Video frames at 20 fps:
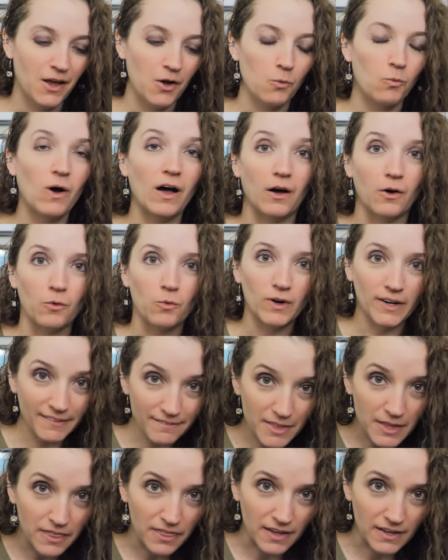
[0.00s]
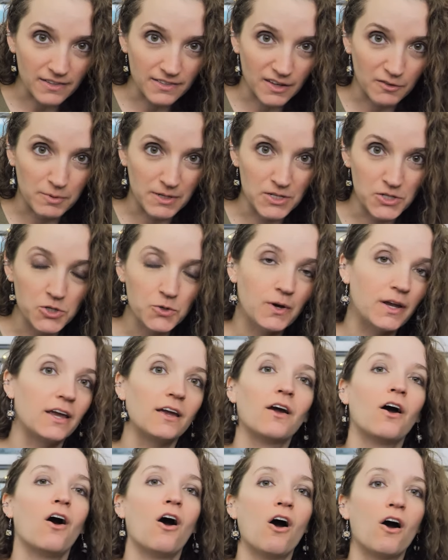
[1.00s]
Well, one of the things they've been
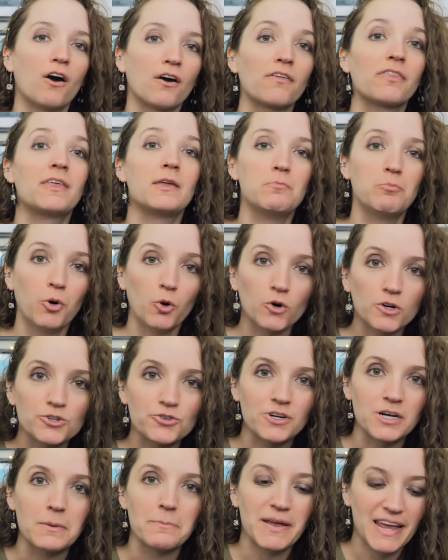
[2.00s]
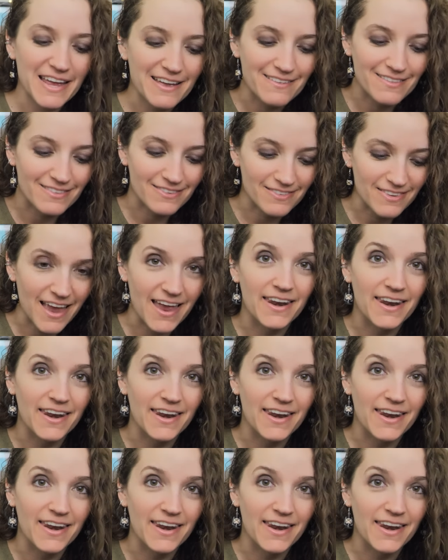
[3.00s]
doing are the portrait pins.